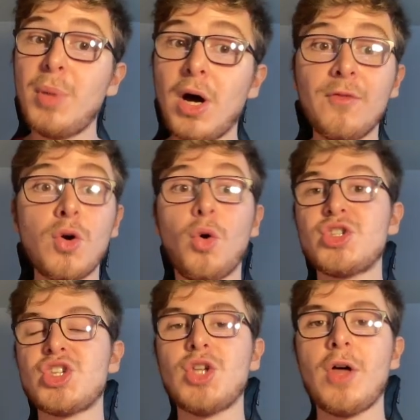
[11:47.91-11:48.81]
But of
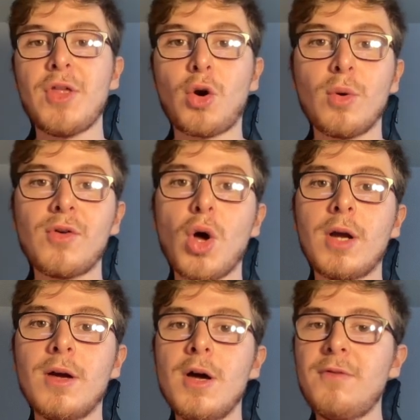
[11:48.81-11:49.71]
course, there's nothing wrong with
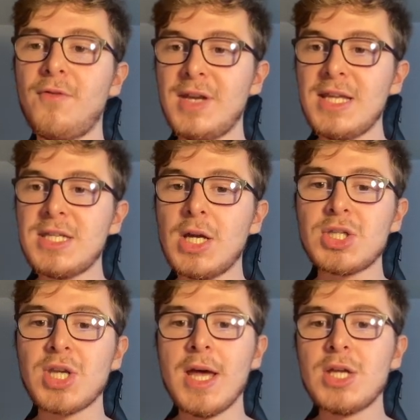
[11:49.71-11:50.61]
going for Vinicius.